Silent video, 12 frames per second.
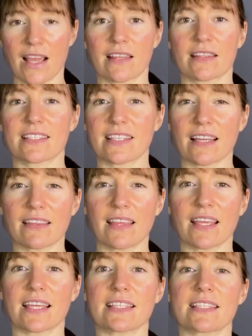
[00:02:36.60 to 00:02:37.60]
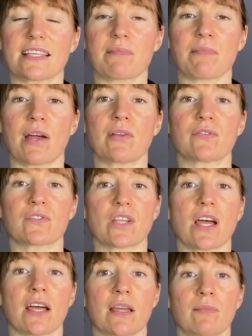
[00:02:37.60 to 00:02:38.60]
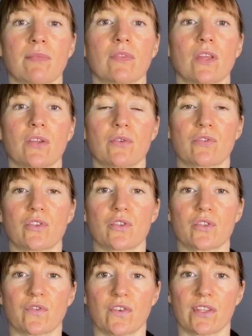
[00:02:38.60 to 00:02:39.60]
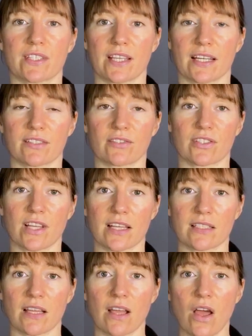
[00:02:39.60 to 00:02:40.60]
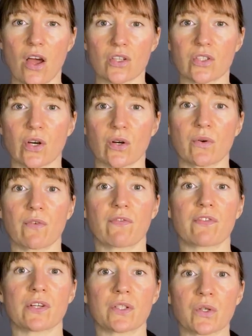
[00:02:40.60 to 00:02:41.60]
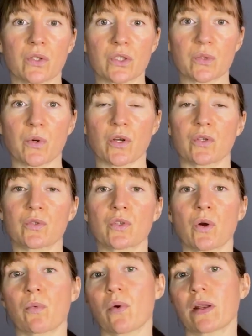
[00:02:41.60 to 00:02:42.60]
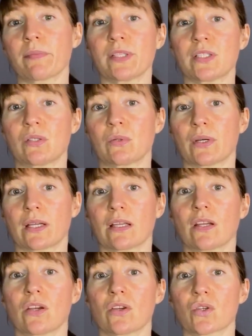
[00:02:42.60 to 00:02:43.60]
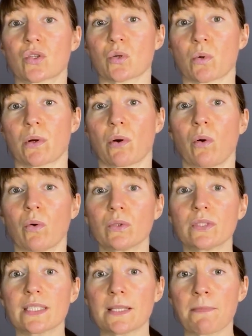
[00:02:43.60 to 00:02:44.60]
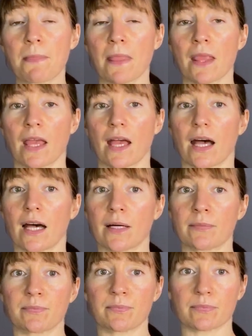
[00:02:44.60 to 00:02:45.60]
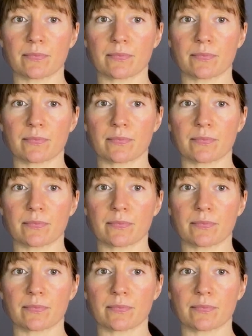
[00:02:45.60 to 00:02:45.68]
The second thing is the amount of time that you choose for this exercise. So for endurance work, you don't want to be doing short holds. So